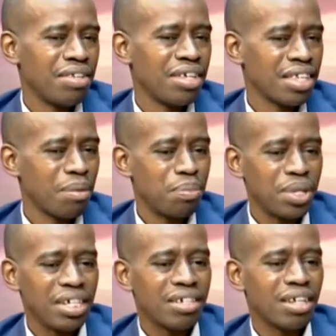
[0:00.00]
The other
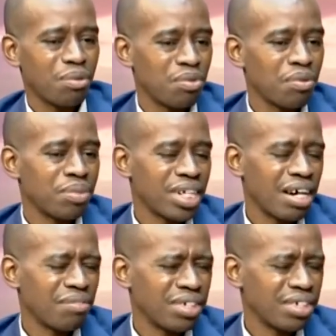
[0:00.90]
beat that we
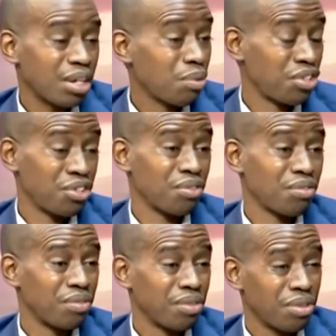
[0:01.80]
observed is the question
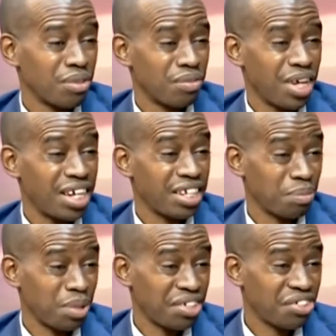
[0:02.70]
of hate
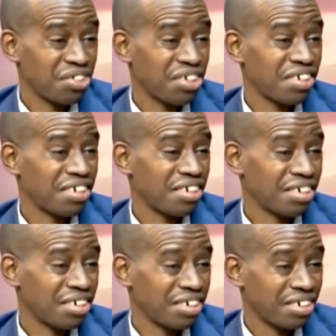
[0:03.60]
speech
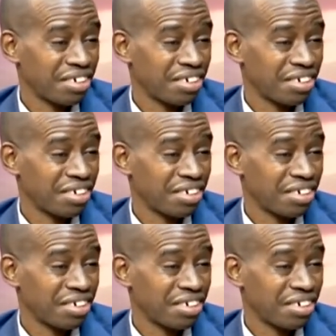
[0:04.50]
and